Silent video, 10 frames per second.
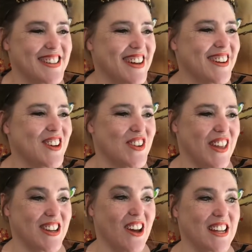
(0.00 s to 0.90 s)
hungry
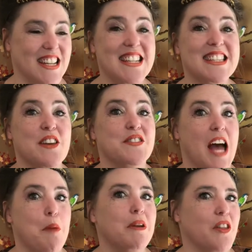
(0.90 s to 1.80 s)
that night, he sniffed
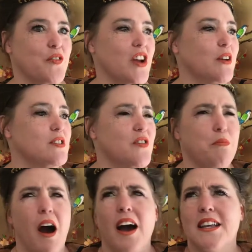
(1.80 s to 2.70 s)
happily the fragrance of
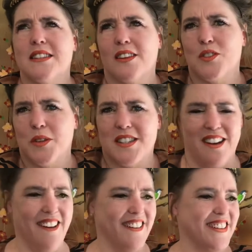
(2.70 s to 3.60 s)
pies done to a
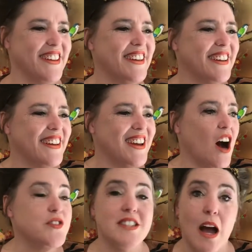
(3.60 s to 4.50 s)
turn.
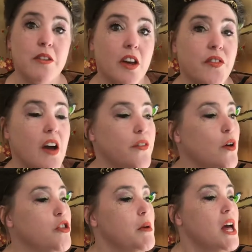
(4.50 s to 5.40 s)
After downing a fair few of
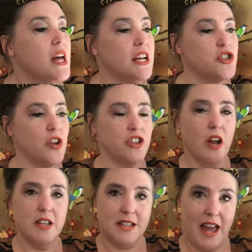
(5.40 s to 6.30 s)
them, he stretched out
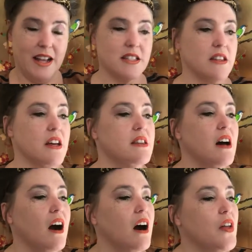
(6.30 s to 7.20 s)
his legs at the
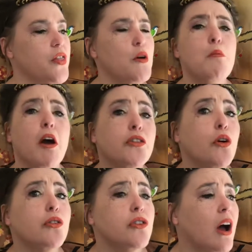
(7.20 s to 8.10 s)
hearth. "My
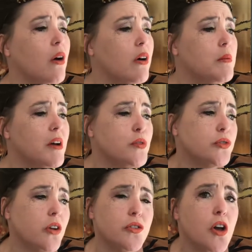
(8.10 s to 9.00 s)
socks now. Have you
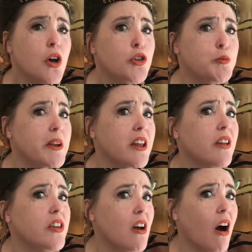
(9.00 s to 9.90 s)
started spinning
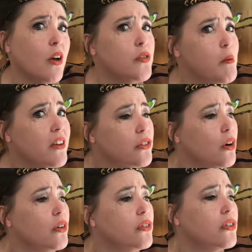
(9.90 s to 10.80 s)
the yarn for my
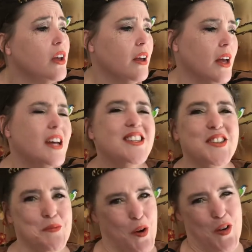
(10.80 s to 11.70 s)
socks?"
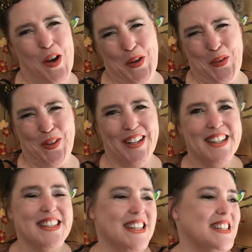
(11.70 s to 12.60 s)
"Tomorrow,"
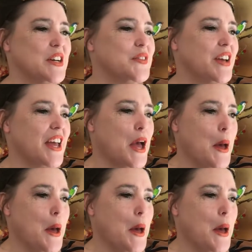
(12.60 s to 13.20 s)
said Duffy.